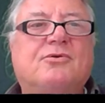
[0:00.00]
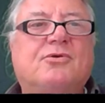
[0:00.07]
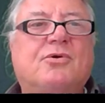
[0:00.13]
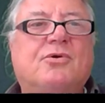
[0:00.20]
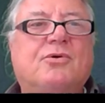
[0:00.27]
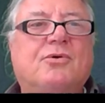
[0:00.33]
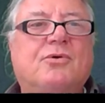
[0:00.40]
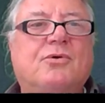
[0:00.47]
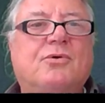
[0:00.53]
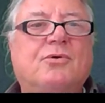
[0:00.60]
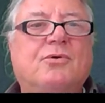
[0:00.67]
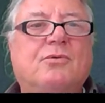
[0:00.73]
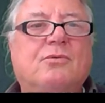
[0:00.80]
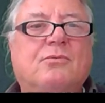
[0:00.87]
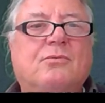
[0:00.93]
to
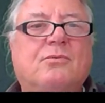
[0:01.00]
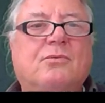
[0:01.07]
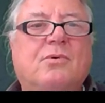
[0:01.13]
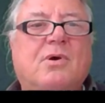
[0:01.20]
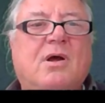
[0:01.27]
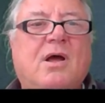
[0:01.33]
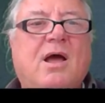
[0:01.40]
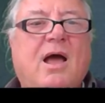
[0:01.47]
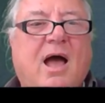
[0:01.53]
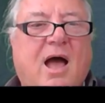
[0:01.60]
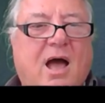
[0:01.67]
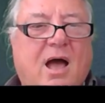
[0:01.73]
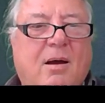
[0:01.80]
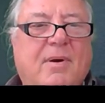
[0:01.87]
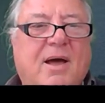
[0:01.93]

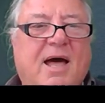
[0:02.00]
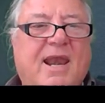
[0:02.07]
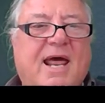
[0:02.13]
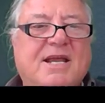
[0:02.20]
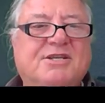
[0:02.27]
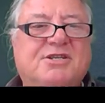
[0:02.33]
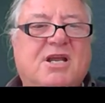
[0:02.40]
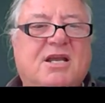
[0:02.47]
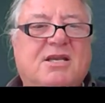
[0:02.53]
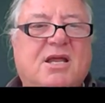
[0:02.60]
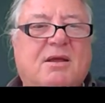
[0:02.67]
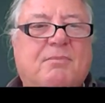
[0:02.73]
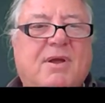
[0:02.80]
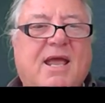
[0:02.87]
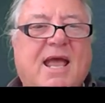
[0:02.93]
Um, an H T
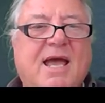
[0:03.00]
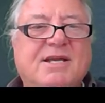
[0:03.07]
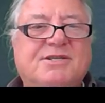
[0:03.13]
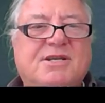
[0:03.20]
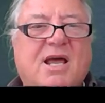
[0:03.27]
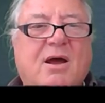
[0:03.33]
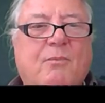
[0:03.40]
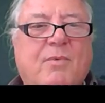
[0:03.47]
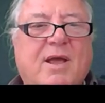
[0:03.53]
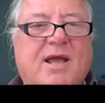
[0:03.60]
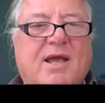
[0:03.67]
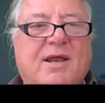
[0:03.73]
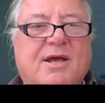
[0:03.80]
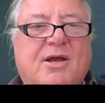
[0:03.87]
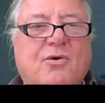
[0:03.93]
T P S, and we're
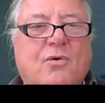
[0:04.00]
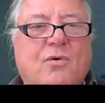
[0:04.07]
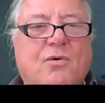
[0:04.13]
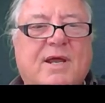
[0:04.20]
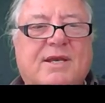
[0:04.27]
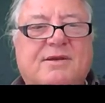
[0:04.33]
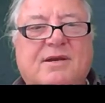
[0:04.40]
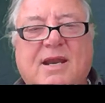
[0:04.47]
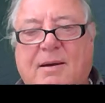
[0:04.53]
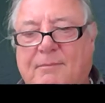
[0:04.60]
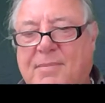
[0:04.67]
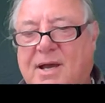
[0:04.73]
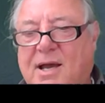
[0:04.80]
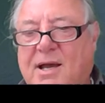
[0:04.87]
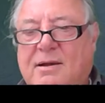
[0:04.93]
going to call it
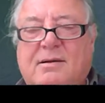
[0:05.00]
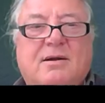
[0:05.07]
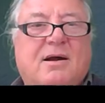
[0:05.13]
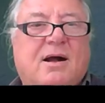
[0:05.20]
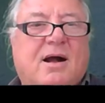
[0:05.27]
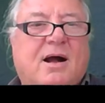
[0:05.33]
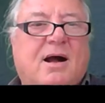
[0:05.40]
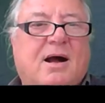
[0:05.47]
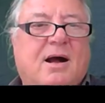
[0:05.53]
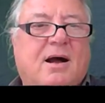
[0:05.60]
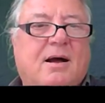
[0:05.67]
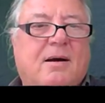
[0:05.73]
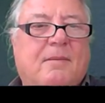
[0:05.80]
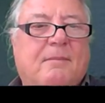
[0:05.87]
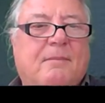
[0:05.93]
number
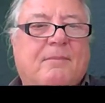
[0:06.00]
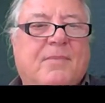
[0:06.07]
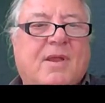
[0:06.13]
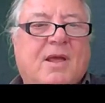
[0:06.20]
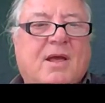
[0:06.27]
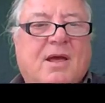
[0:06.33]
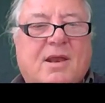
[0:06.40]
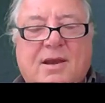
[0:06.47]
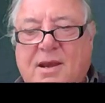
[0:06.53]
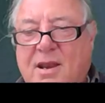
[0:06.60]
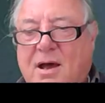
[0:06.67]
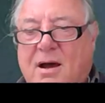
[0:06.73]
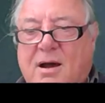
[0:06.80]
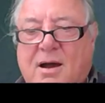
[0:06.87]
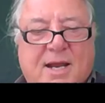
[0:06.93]
um,
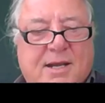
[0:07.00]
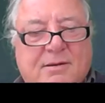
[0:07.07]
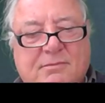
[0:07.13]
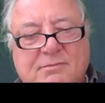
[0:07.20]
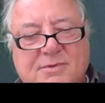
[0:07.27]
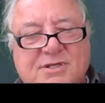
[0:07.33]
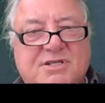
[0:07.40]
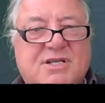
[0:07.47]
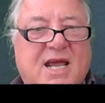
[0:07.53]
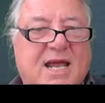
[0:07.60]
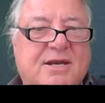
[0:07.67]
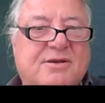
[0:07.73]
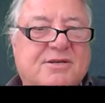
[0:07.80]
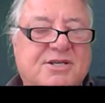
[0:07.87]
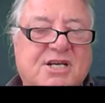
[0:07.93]
nine
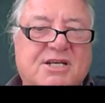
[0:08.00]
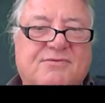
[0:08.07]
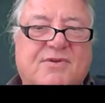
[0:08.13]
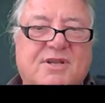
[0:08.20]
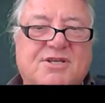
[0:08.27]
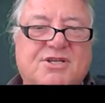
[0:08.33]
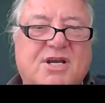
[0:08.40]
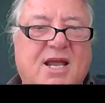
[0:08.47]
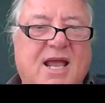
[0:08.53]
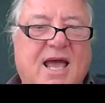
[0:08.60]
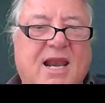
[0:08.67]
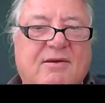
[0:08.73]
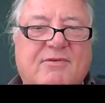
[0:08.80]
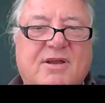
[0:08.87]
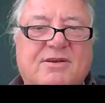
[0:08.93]
Z just for the sheer
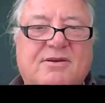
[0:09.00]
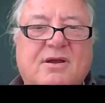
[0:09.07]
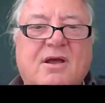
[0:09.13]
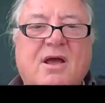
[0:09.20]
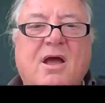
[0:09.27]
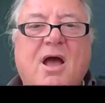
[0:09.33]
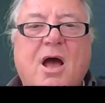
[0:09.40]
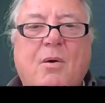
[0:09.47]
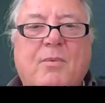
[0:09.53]
hell of it, and